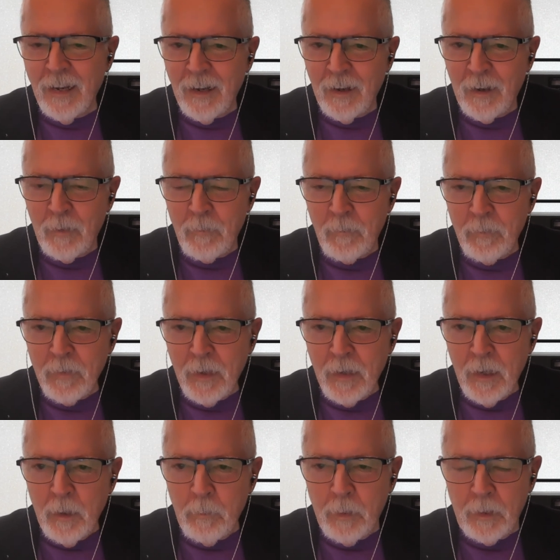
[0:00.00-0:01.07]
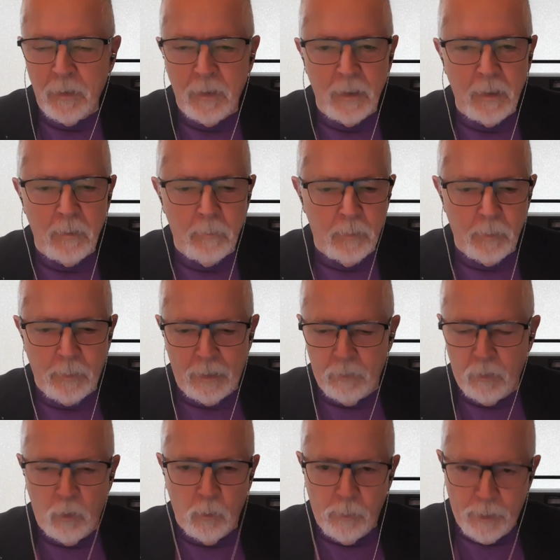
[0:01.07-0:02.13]
But I
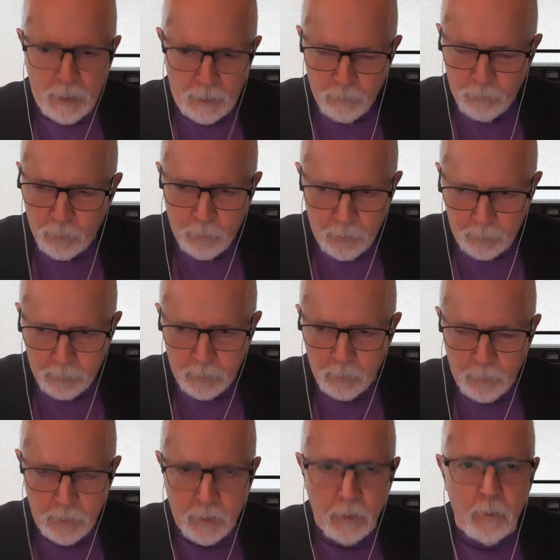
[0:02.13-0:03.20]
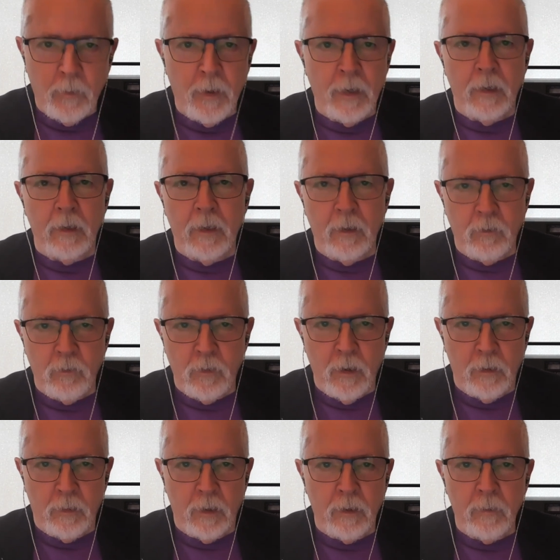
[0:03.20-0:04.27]
hold my iPhone up to the window and it gets
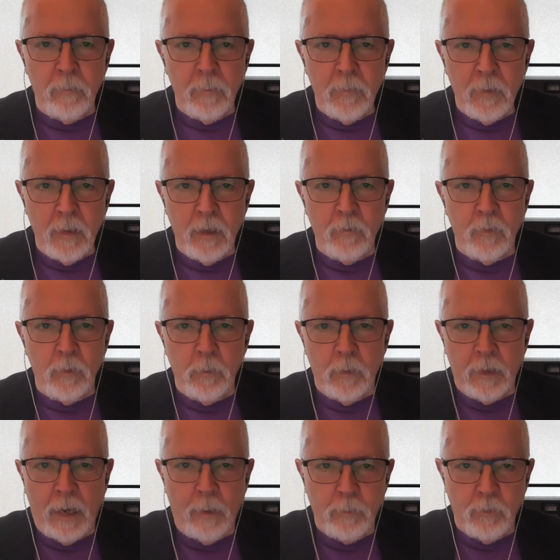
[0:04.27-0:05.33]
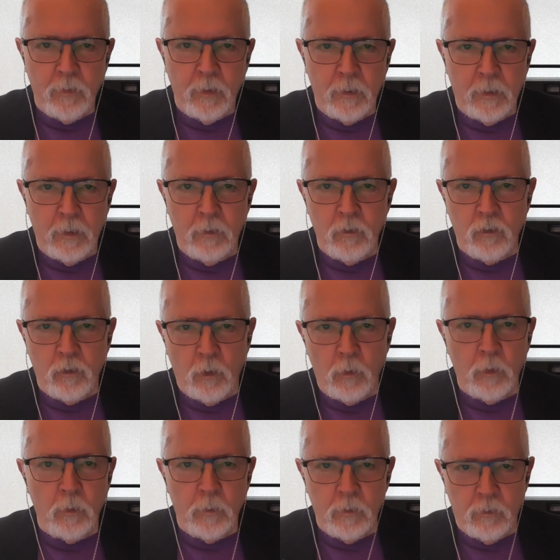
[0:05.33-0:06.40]
nothing, even with apps that can show
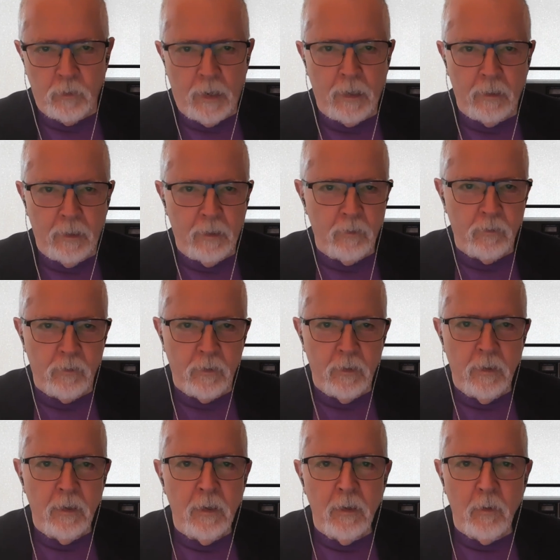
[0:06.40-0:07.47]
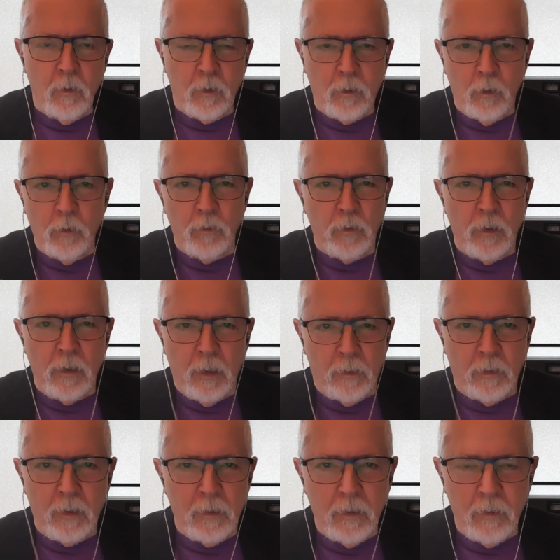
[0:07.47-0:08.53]
you the satellites, or close to
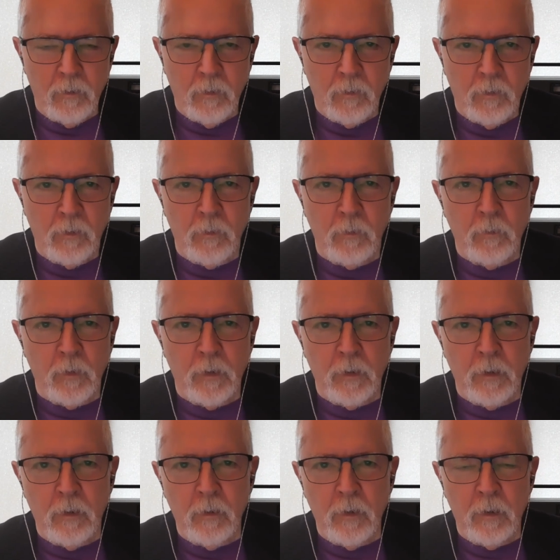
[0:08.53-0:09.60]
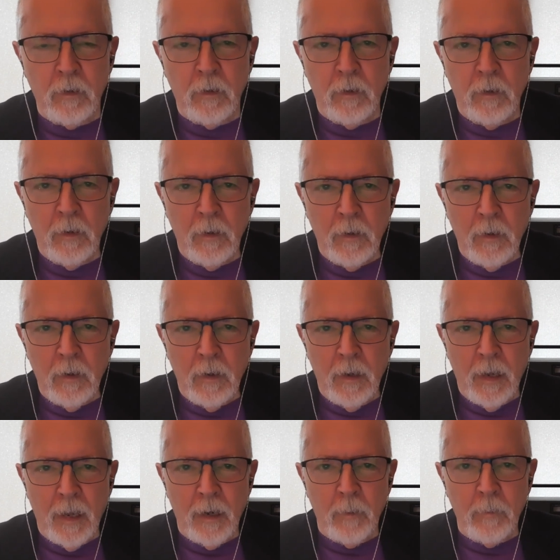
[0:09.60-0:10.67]
nothing. It just isn't very good.
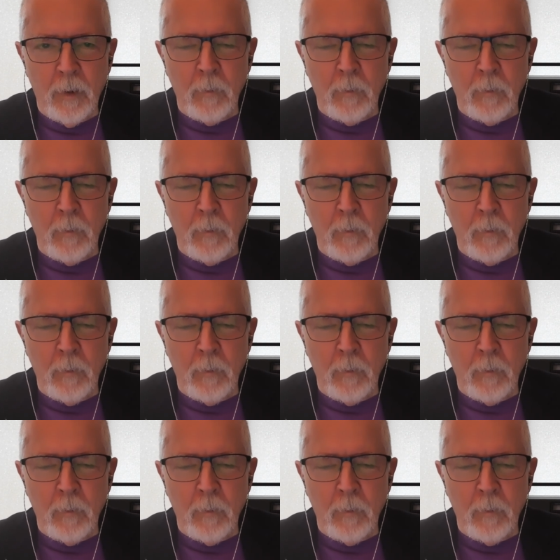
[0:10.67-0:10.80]
And I'm